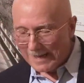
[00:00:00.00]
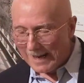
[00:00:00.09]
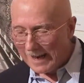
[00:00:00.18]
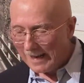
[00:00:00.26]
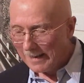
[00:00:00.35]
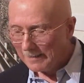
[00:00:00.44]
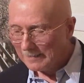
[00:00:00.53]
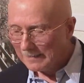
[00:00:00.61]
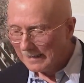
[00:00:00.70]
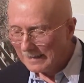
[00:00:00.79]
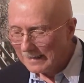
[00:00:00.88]
Uh,
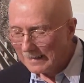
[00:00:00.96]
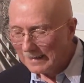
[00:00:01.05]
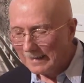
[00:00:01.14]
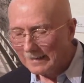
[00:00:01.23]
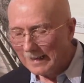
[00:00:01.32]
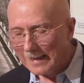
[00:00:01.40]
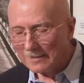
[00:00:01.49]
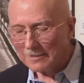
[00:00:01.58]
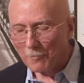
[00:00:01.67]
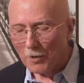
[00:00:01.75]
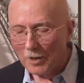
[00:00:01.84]
Thanks
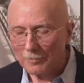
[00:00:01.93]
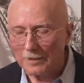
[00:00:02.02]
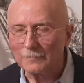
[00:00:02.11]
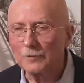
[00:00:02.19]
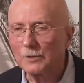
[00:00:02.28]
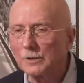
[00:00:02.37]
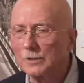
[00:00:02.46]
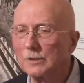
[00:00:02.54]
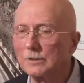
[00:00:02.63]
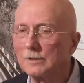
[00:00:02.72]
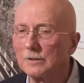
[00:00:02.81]
to Barbara for
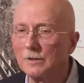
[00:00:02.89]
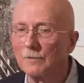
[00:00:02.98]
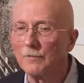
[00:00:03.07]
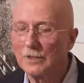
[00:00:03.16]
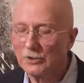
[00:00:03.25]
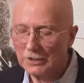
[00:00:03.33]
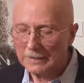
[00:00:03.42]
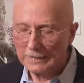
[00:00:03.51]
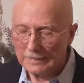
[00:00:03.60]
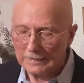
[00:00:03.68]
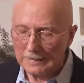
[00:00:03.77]
her, her
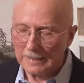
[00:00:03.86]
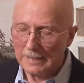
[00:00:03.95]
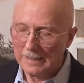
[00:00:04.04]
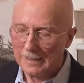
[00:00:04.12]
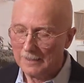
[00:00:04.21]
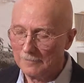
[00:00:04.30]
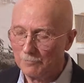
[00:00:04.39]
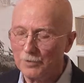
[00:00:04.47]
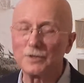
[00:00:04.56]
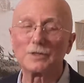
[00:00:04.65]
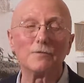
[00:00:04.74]
vision and
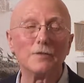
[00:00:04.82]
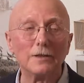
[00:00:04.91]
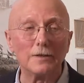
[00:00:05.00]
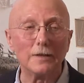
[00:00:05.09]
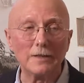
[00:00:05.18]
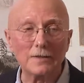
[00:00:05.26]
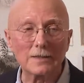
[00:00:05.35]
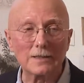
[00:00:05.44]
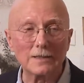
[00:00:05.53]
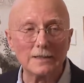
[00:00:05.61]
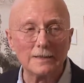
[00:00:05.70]

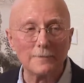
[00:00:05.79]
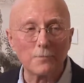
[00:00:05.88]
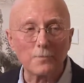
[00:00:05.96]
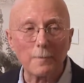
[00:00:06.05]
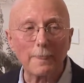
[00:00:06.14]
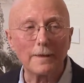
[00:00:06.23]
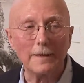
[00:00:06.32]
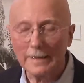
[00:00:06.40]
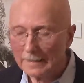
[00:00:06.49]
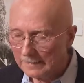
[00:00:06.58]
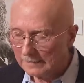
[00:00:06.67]
perseverance
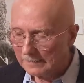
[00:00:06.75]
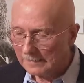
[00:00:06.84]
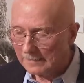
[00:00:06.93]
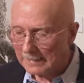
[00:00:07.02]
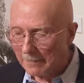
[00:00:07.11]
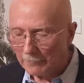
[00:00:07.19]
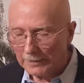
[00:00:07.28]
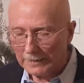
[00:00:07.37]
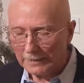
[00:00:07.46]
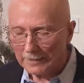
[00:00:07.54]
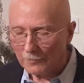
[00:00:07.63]
in
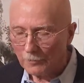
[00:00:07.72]
assembling this